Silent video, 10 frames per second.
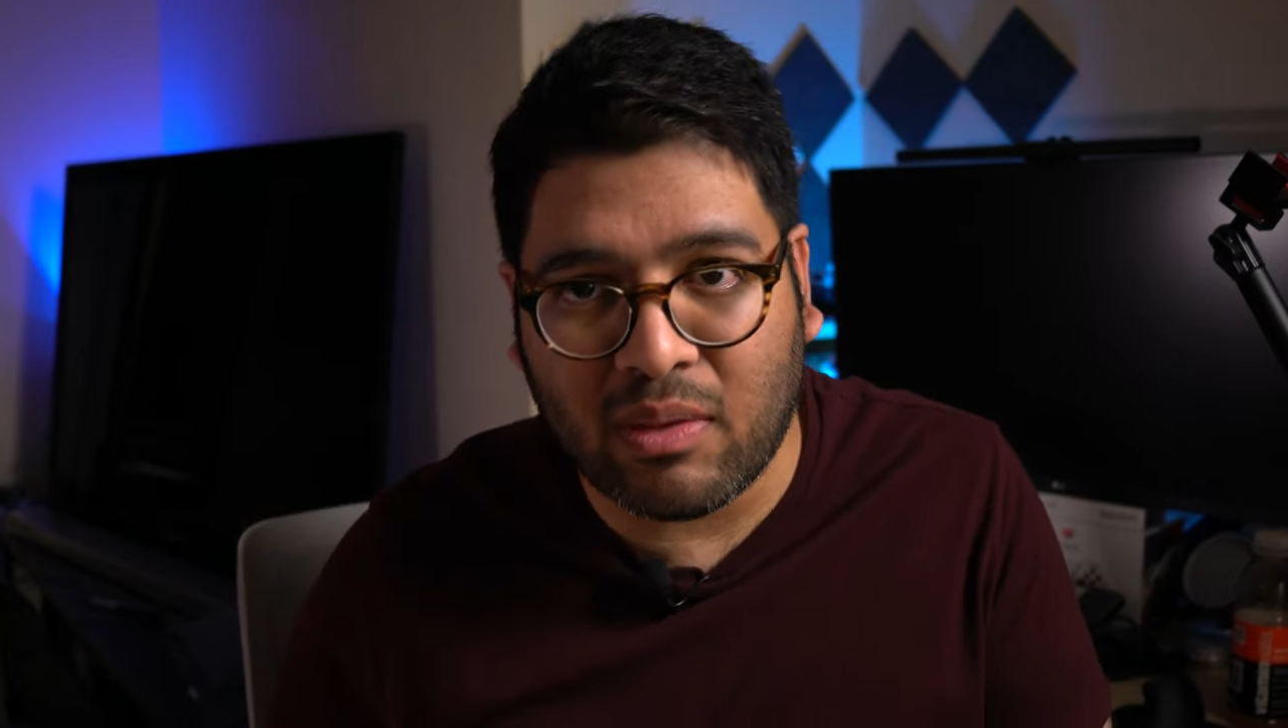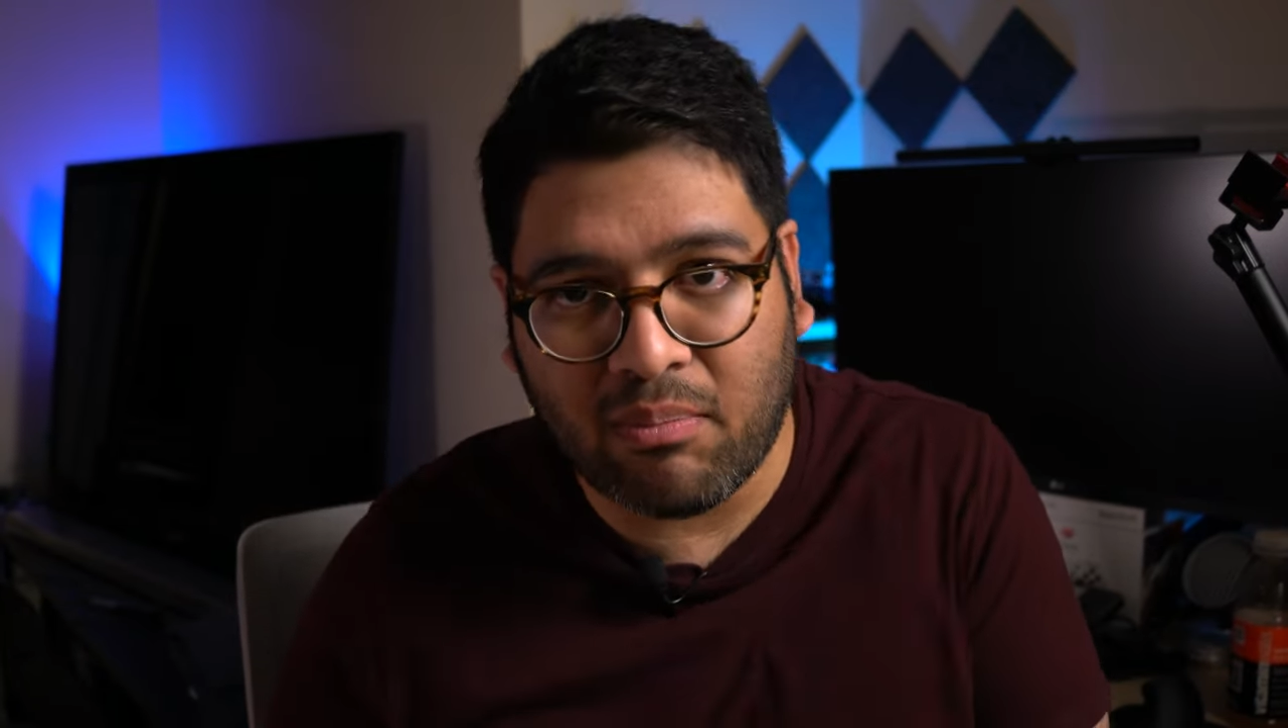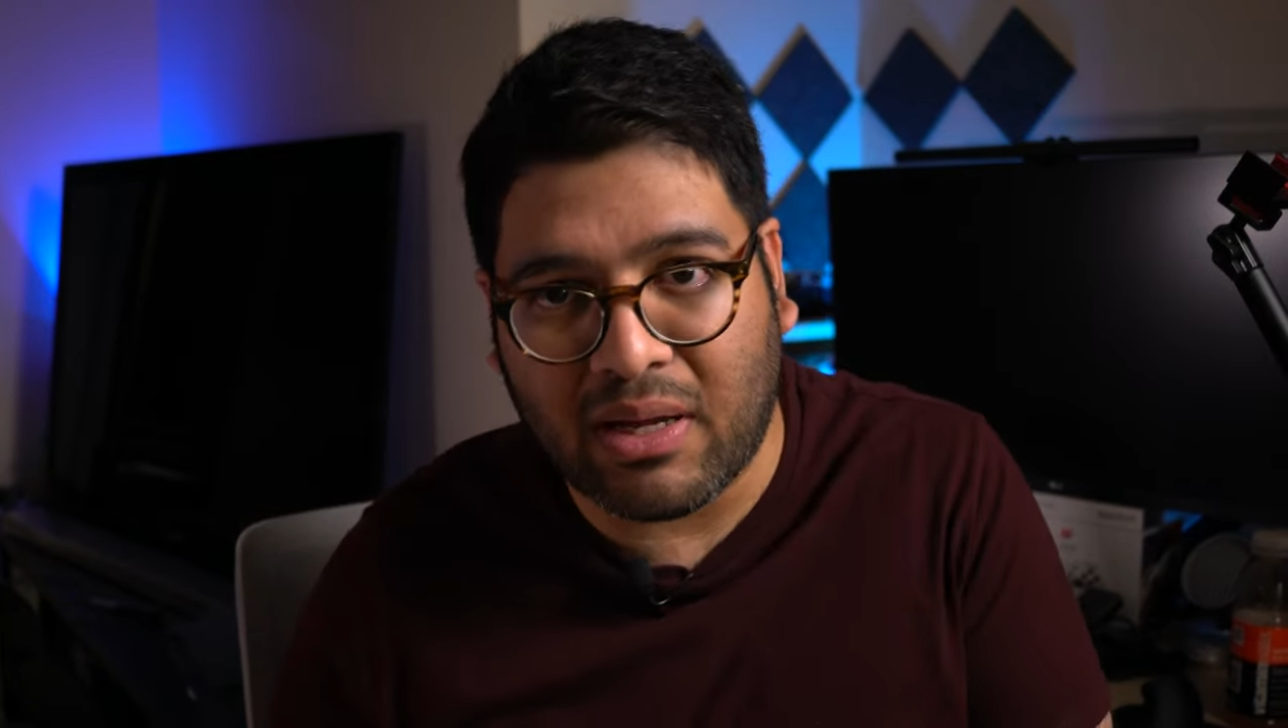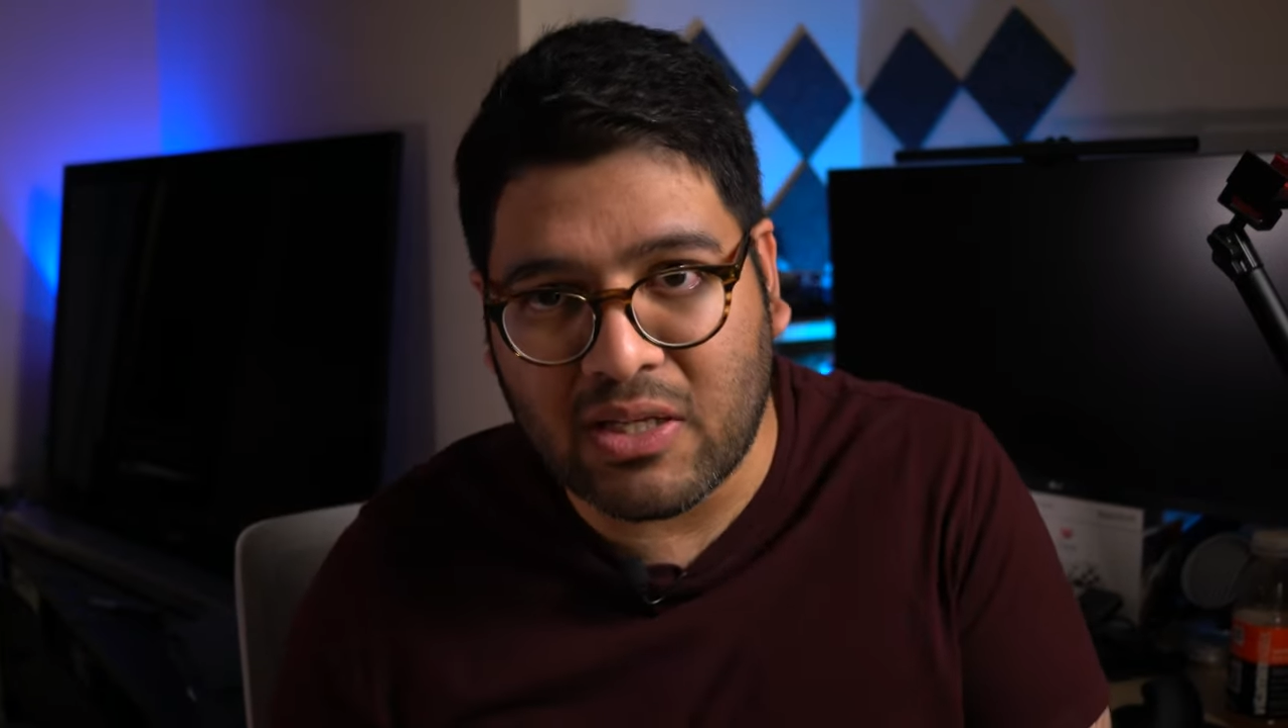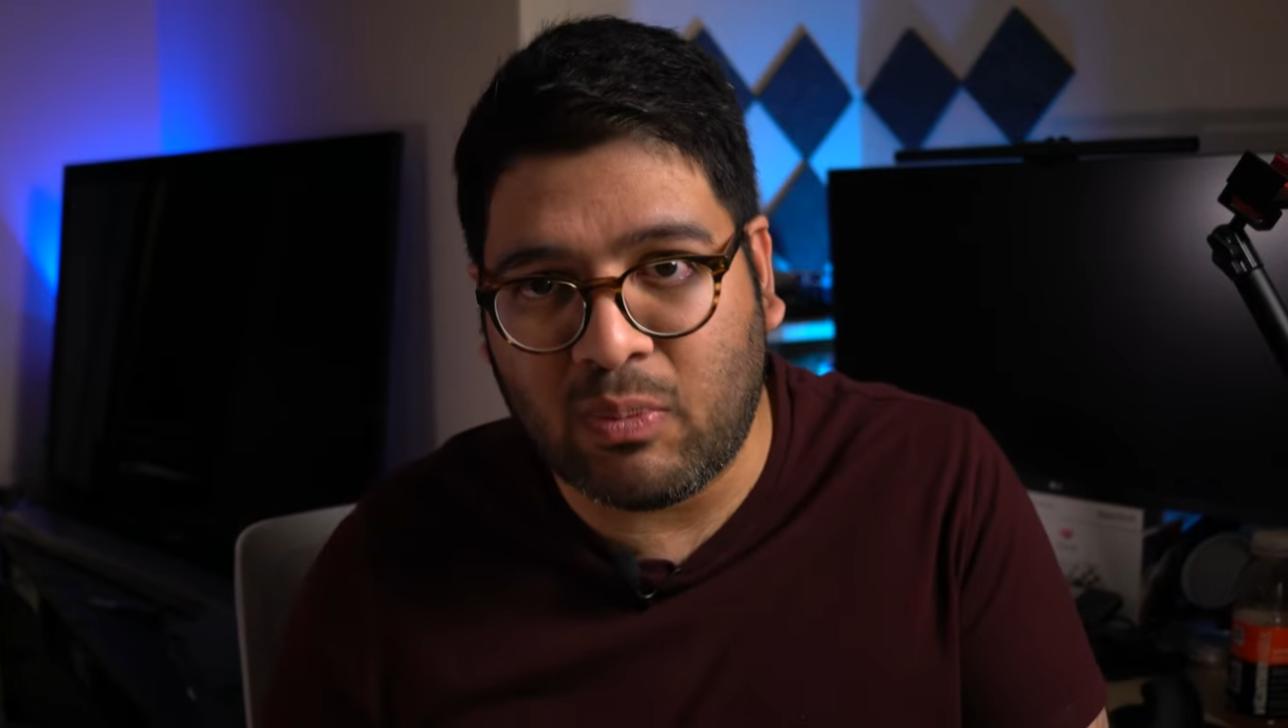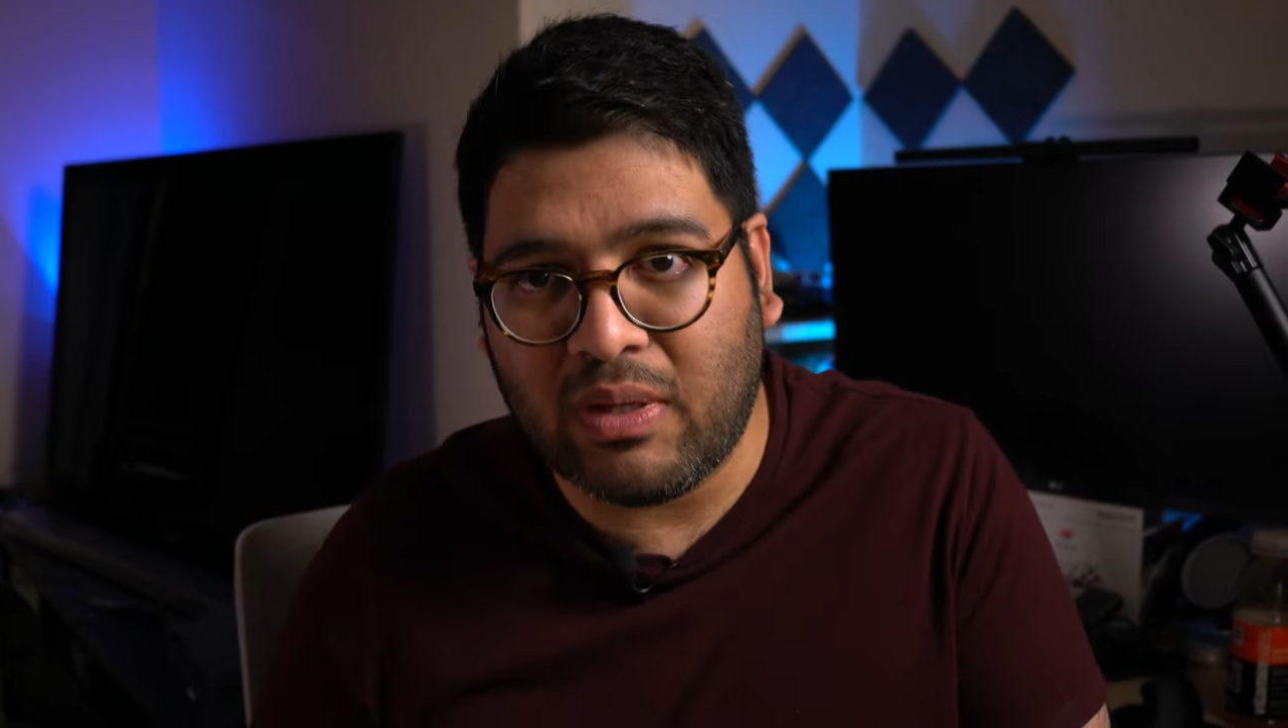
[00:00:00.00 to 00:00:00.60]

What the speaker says: the buzz